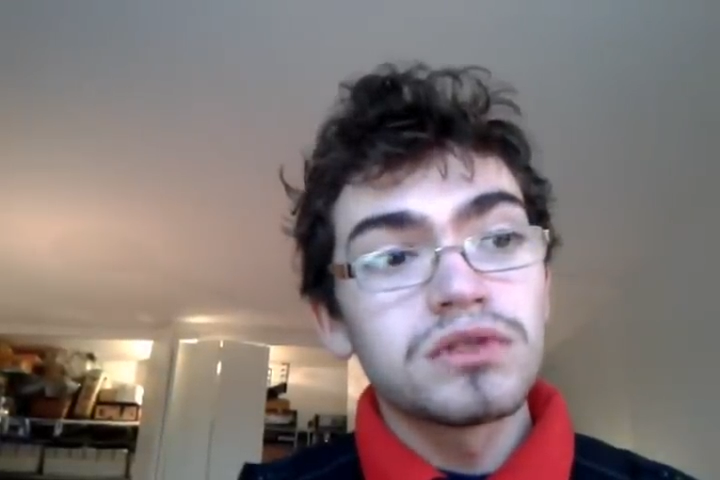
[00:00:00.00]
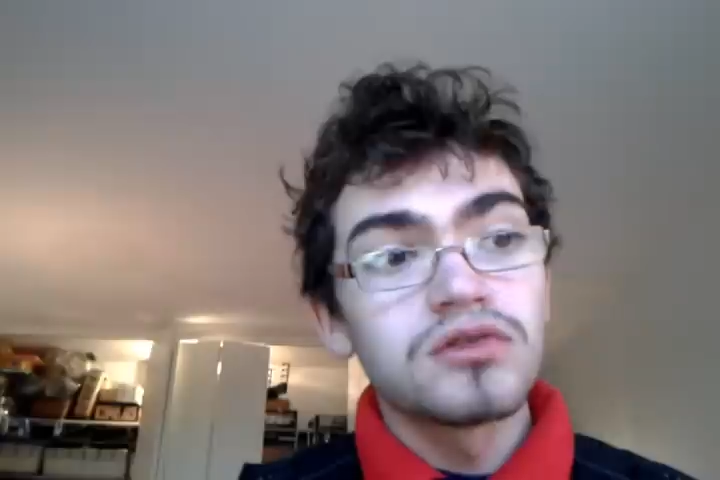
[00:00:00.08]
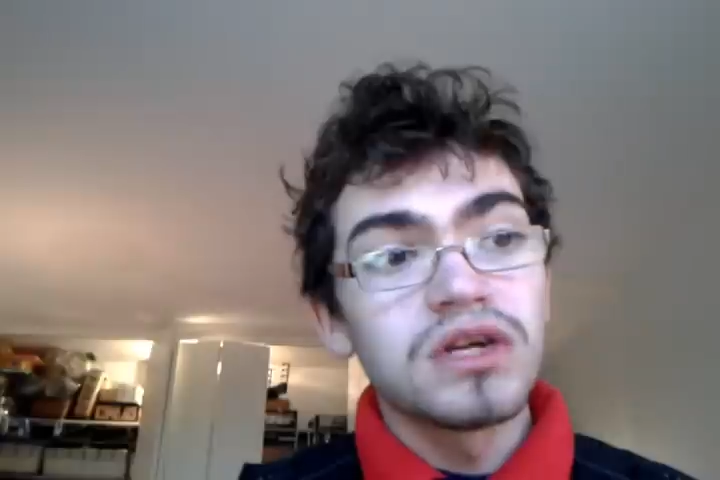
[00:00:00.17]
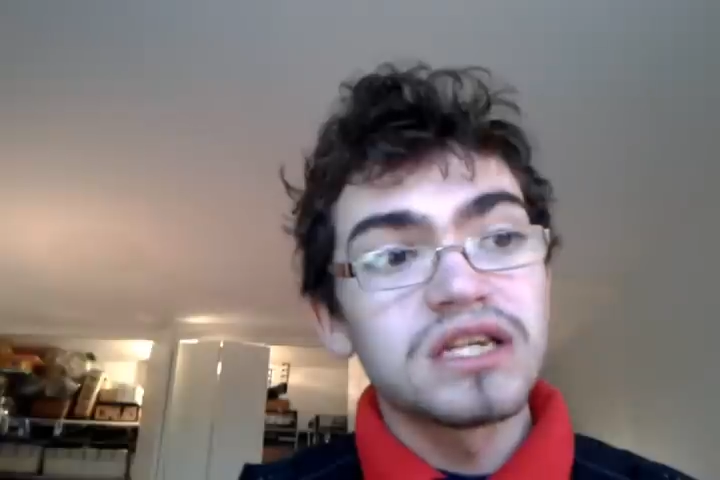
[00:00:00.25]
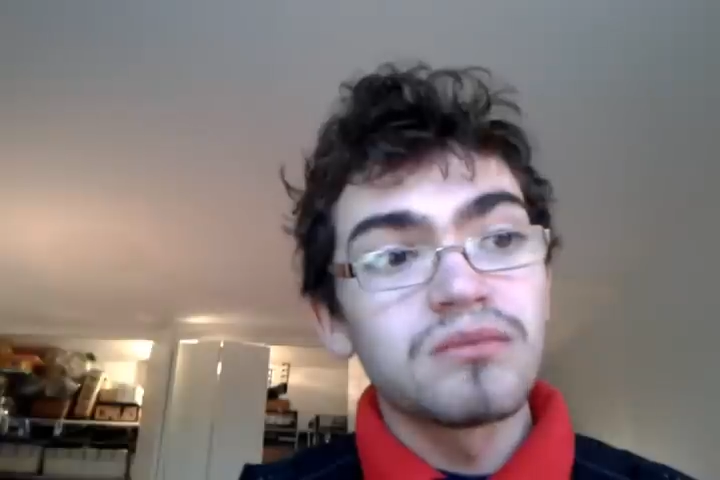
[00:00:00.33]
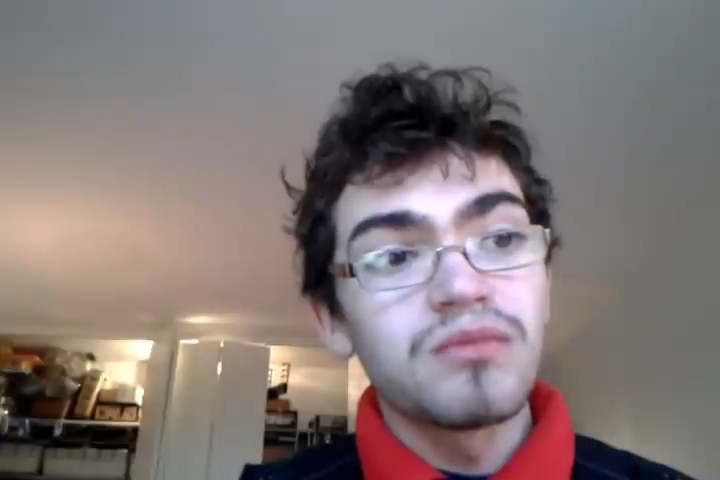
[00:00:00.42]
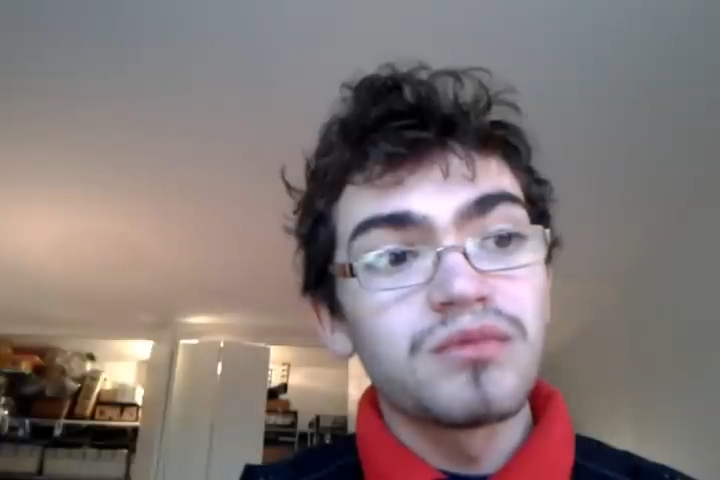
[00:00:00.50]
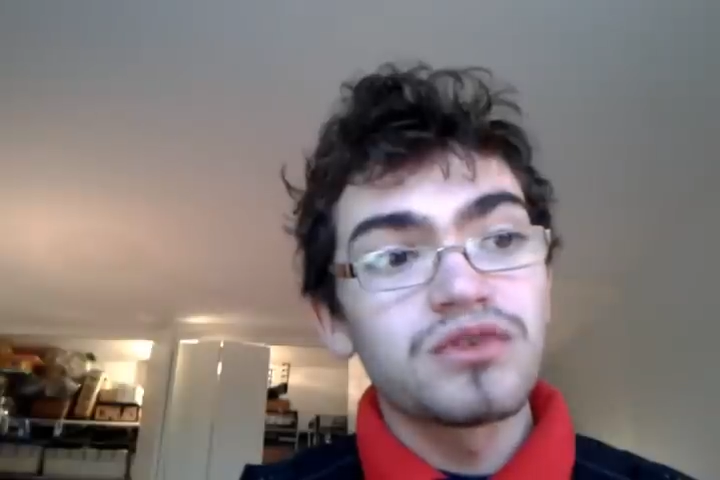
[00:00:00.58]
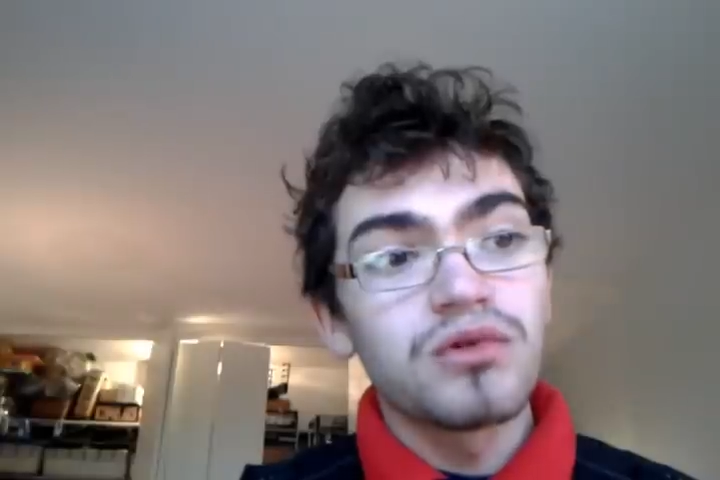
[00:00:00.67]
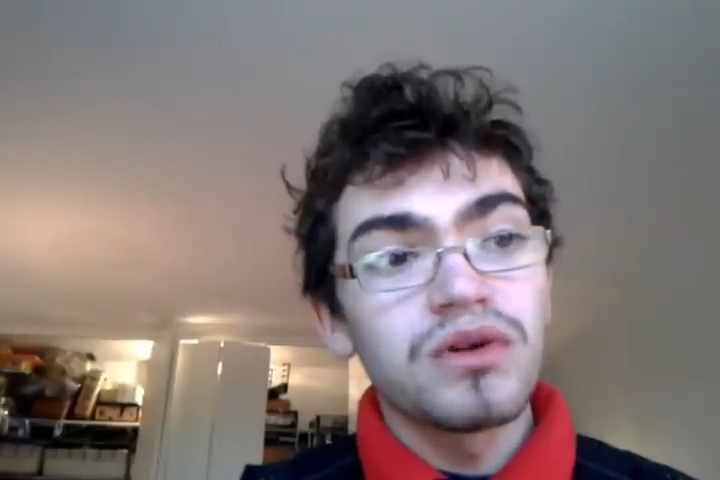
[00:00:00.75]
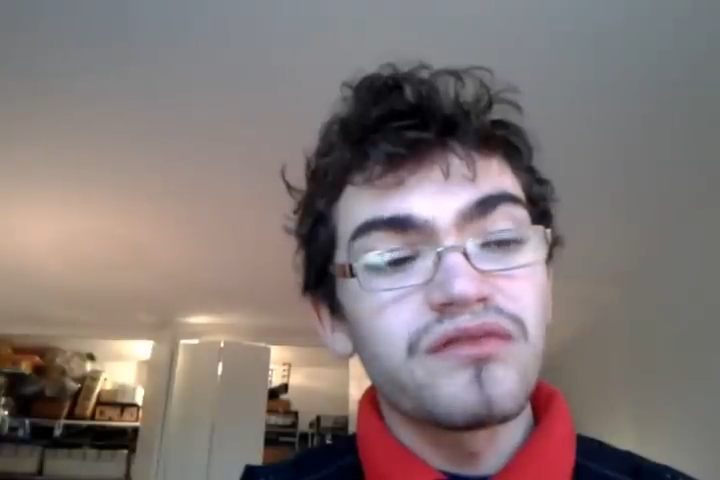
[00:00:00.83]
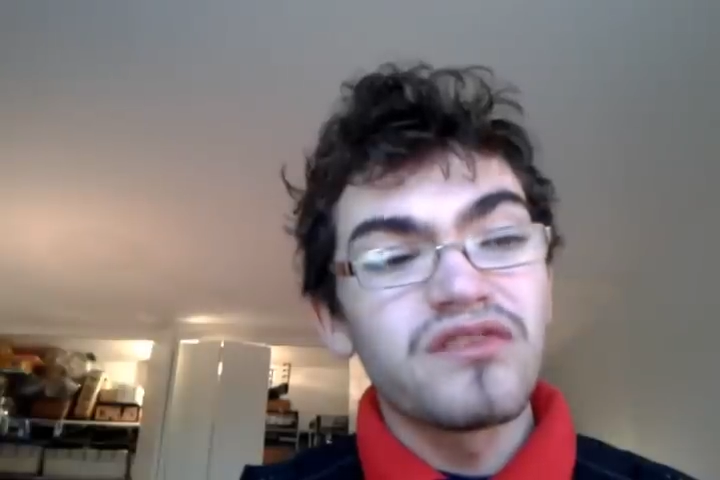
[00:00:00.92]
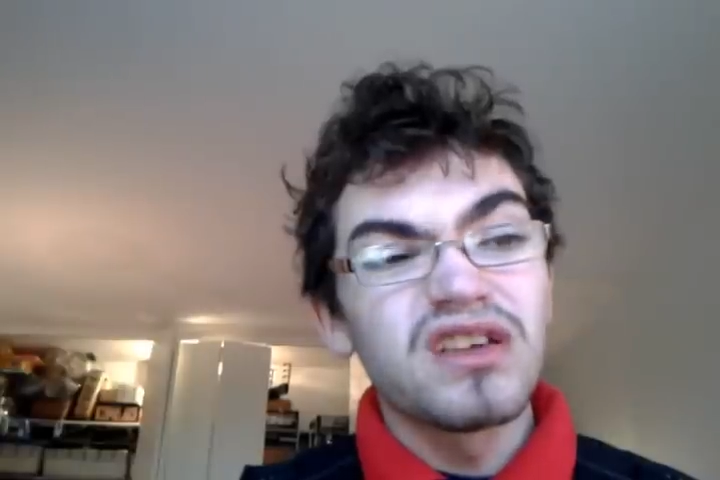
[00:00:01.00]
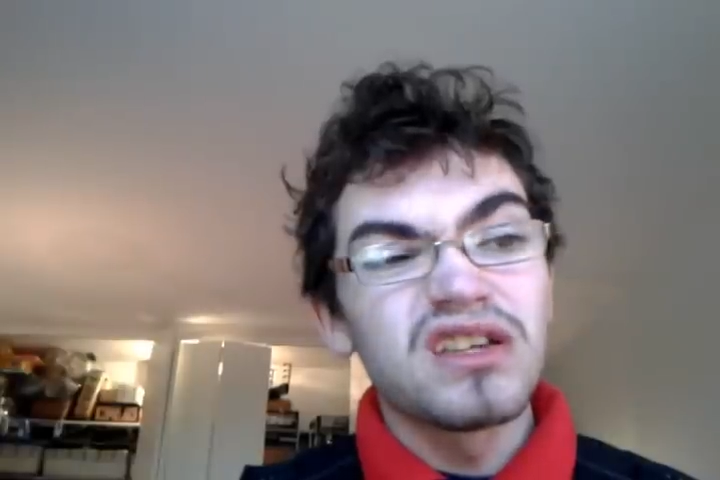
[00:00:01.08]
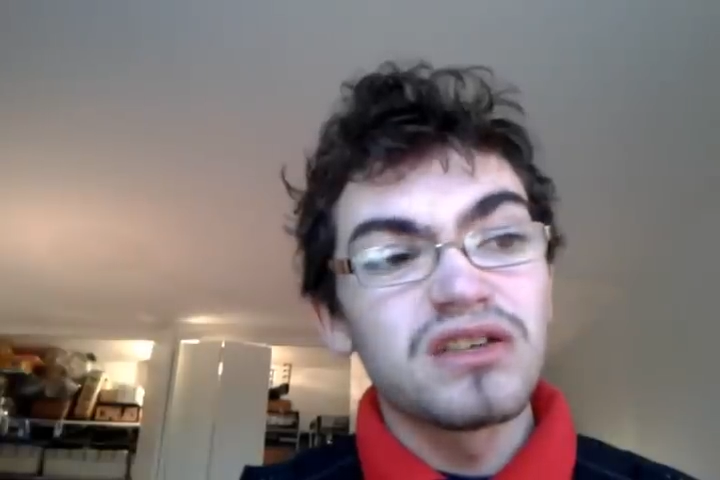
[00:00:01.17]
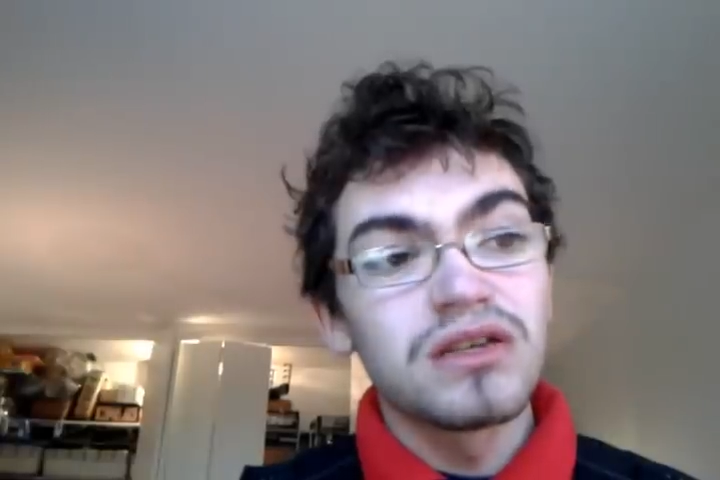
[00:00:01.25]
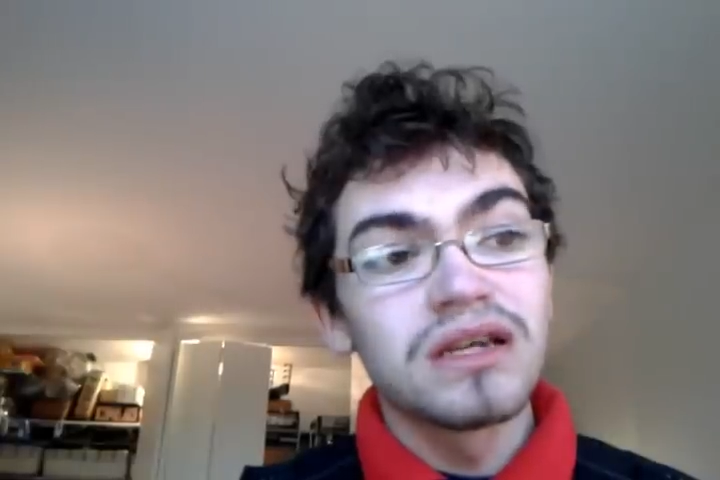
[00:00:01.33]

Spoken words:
Vanessa Mimitori Fins,